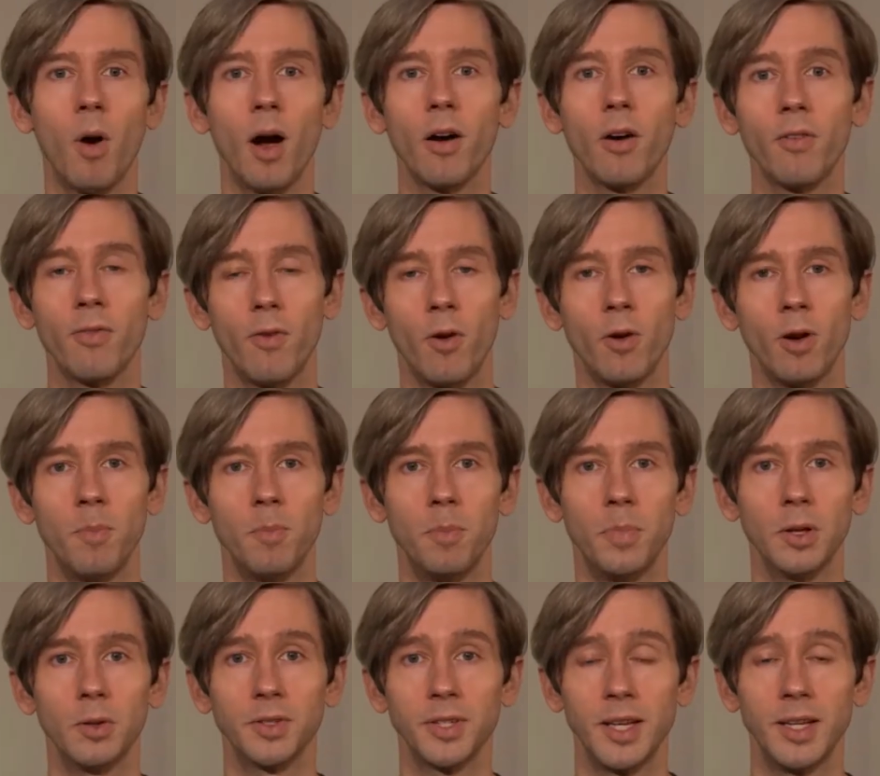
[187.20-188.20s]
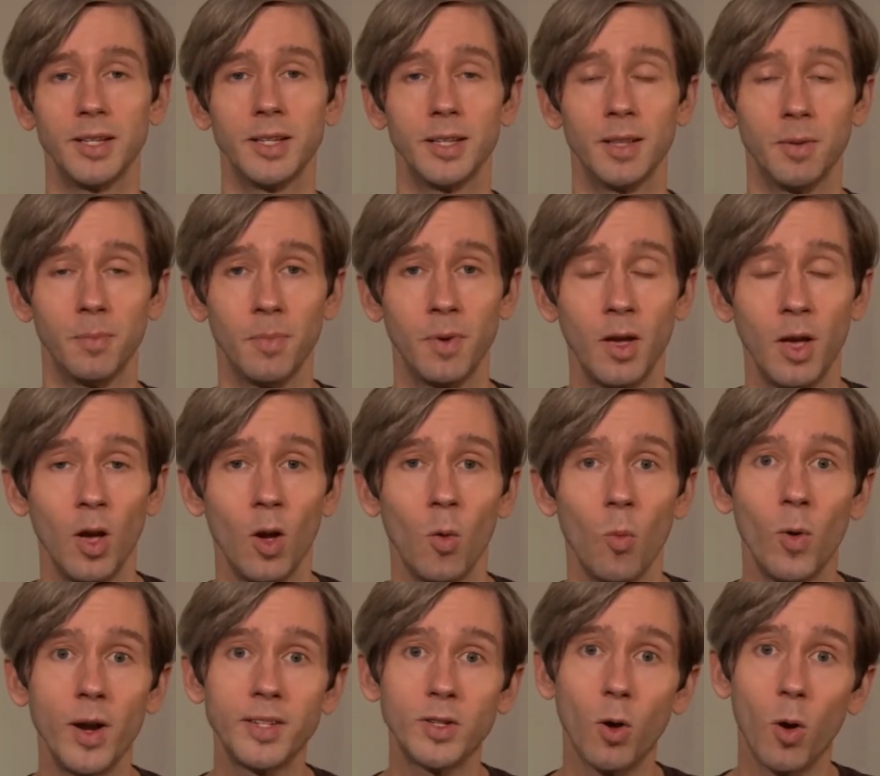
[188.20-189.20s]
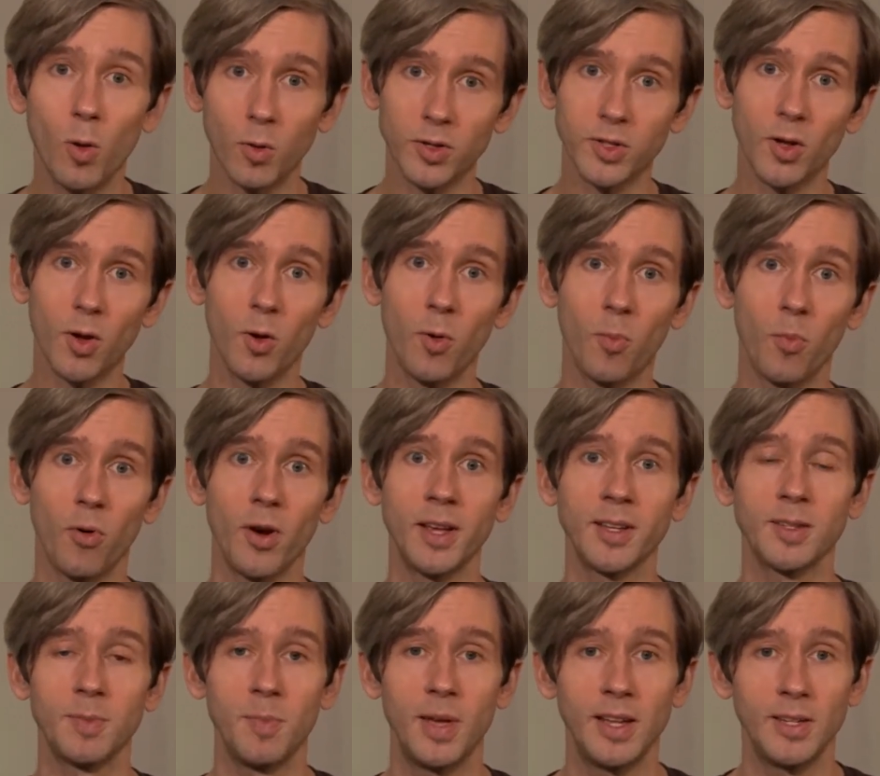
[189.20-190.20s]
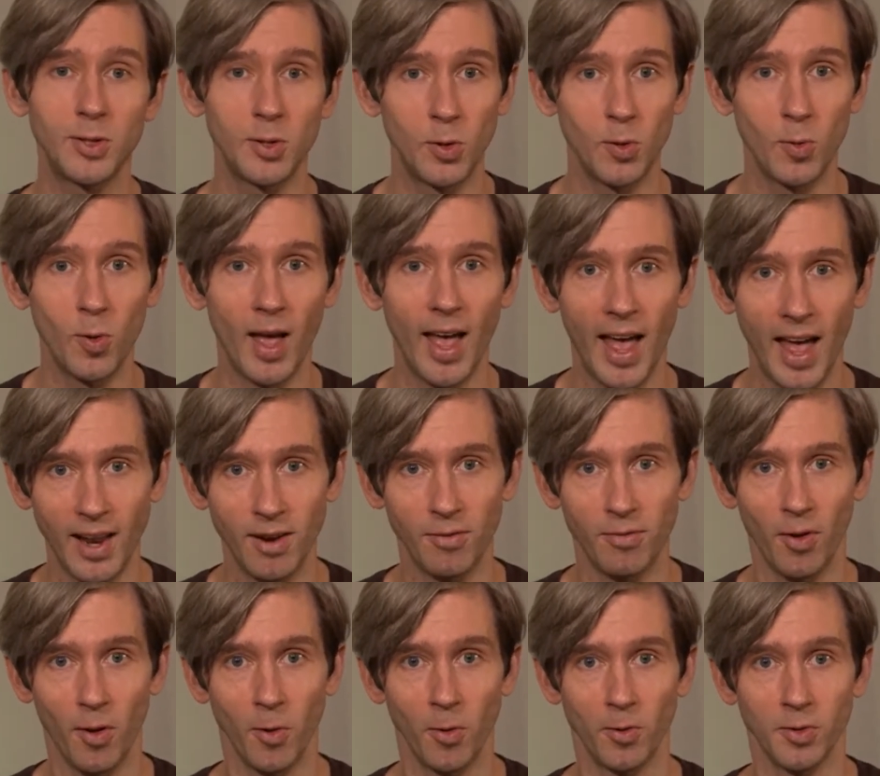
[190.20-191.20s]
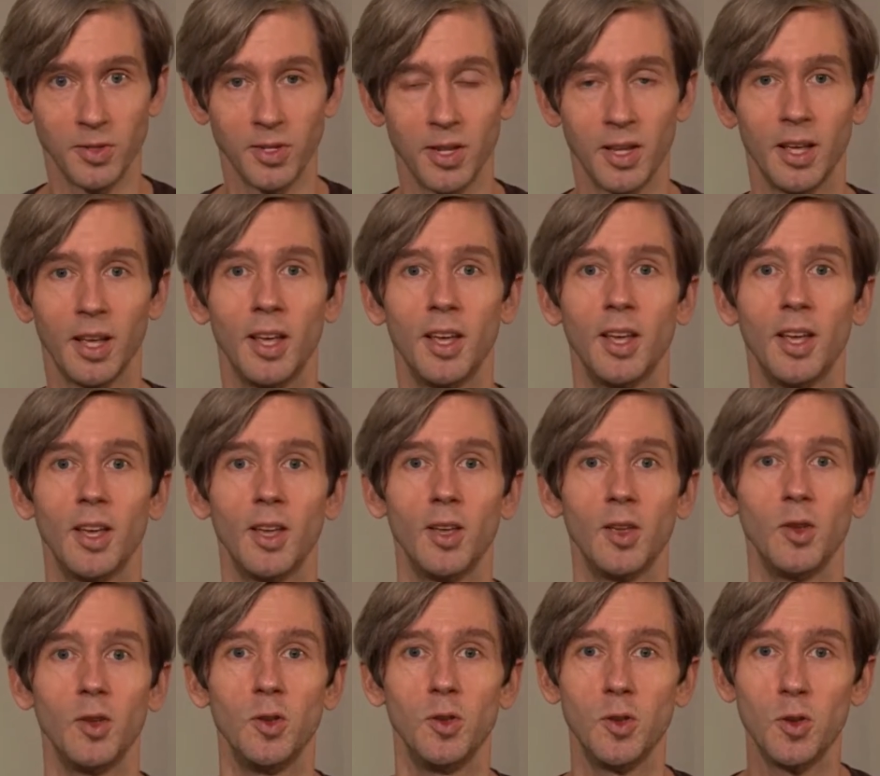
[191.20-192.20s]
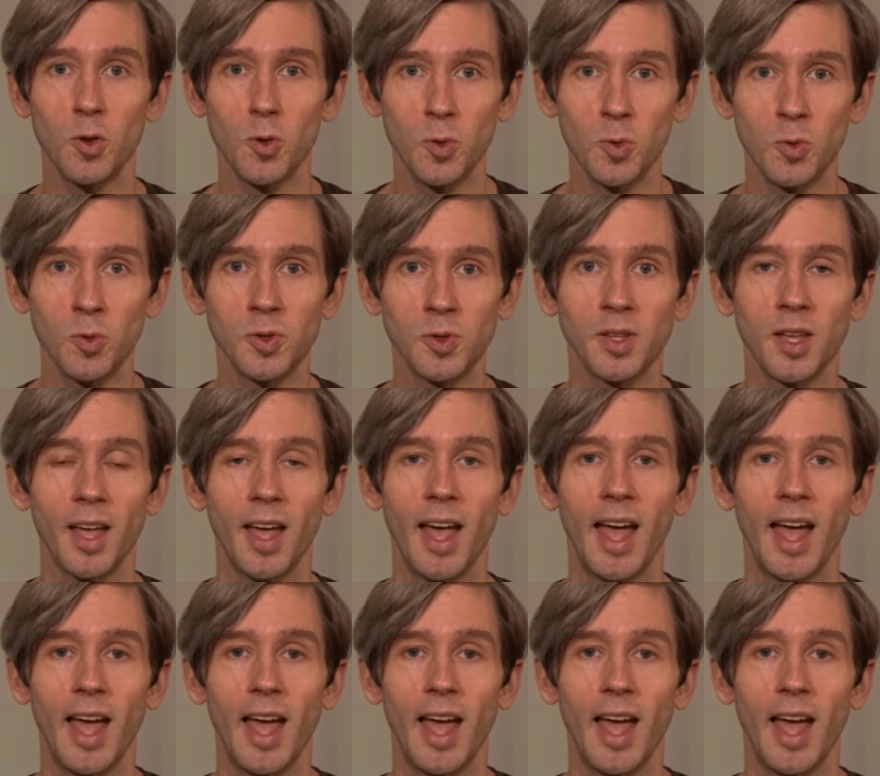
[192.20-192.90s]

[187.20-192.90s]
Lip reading: microphone built into them, which also brings me to headphones. Use